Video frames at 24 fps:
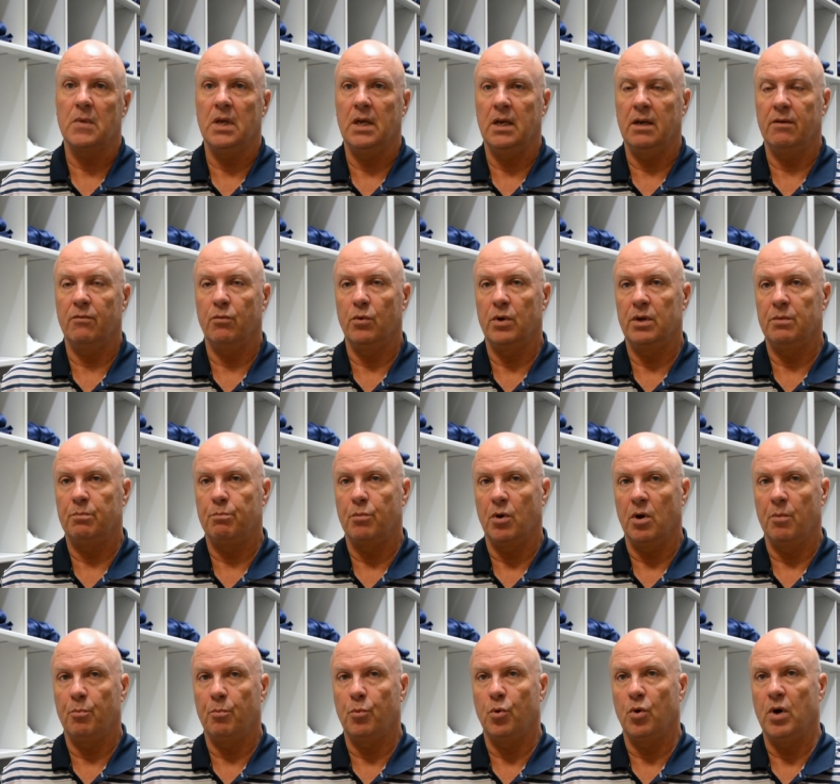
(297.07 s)
And if we
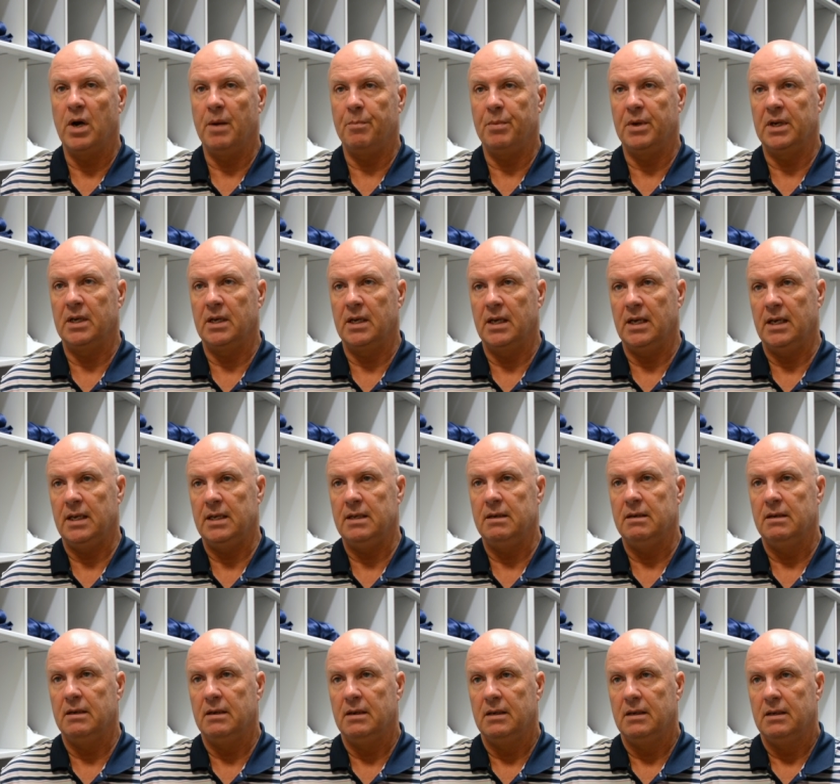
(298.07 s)
are prepping a
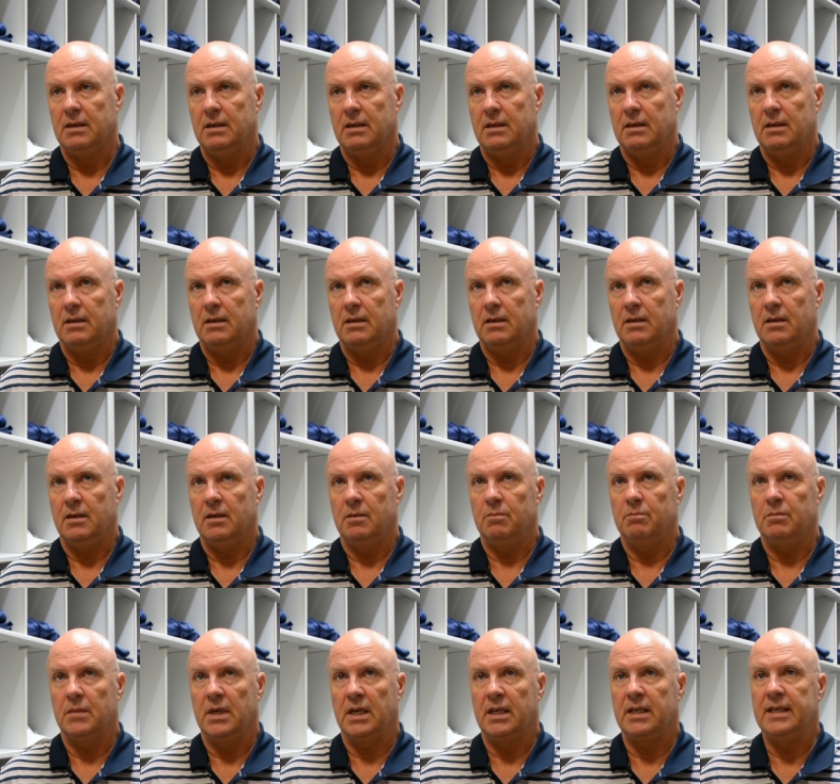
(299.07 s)

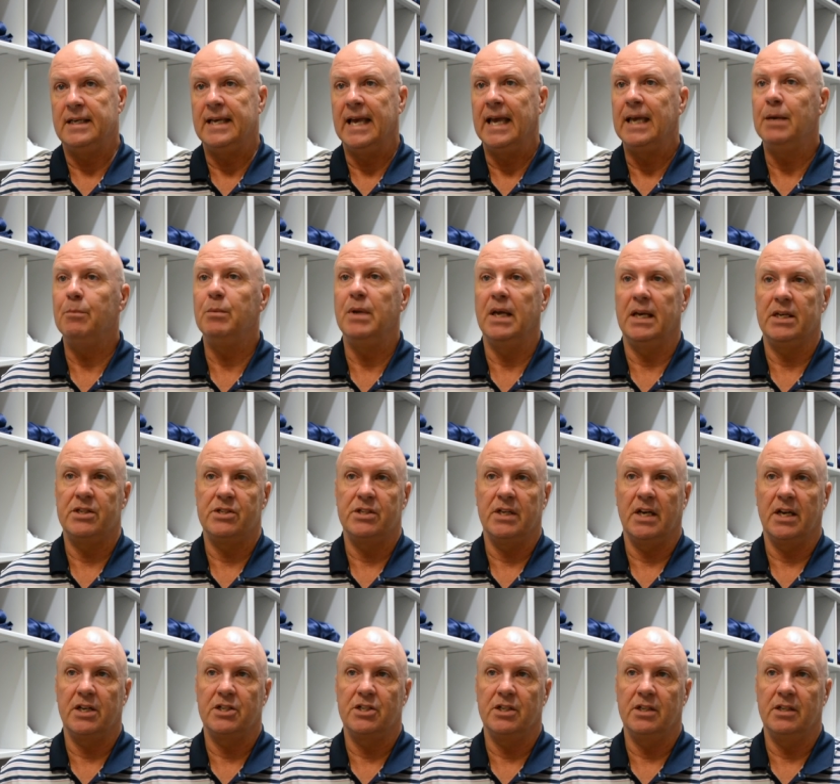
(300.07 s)
um, a game day
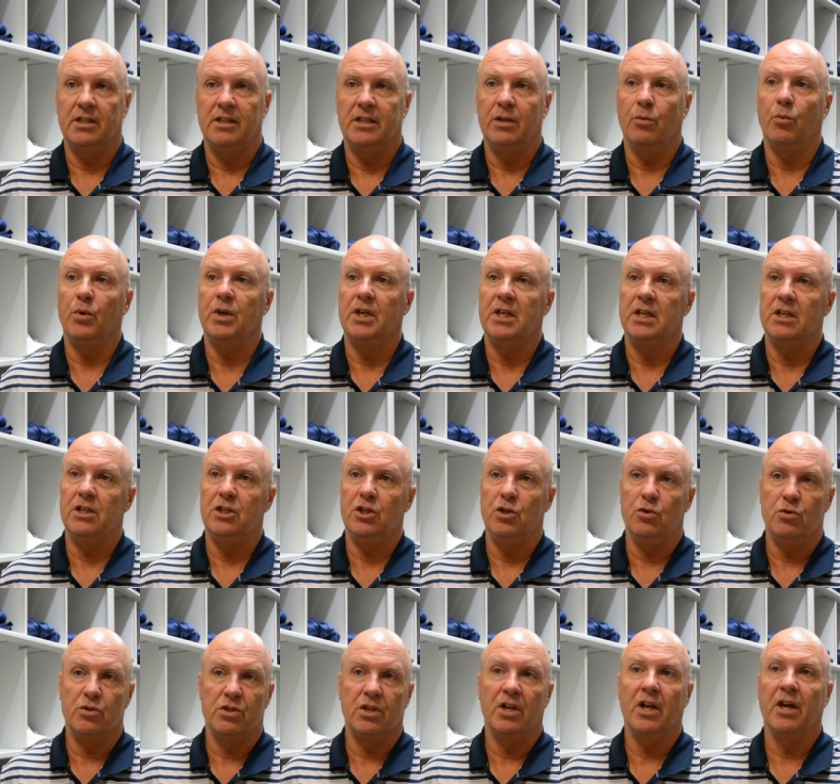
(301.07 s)
section, then we can
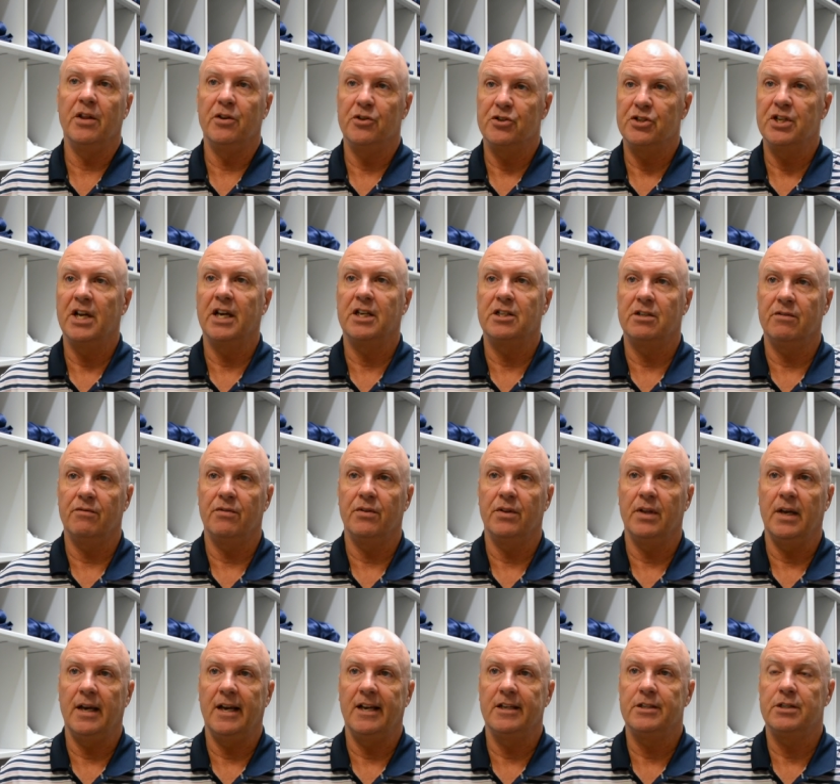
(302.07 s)
use another section for
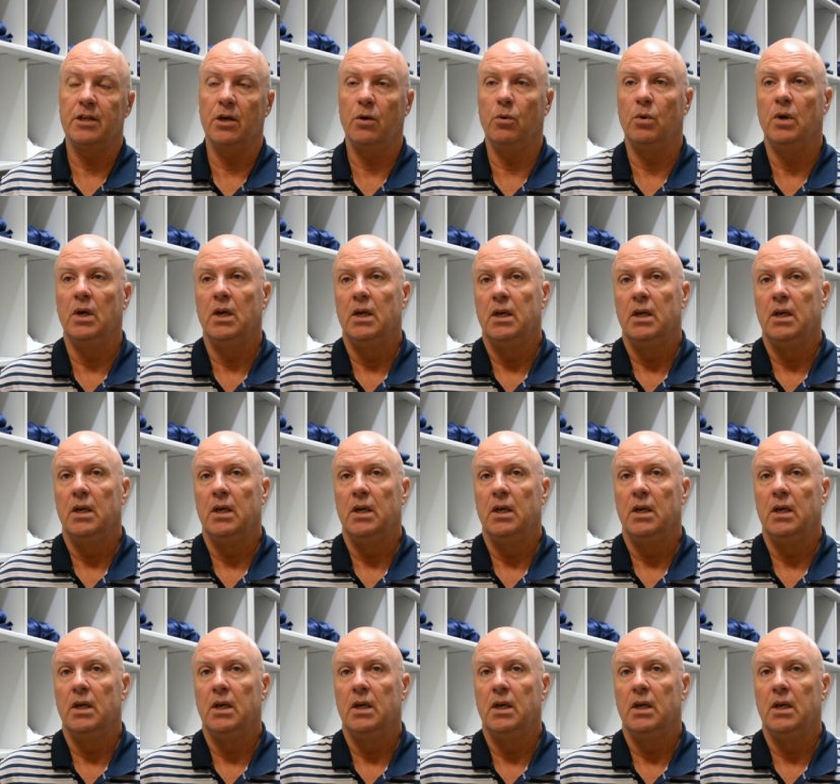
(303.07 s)
that. So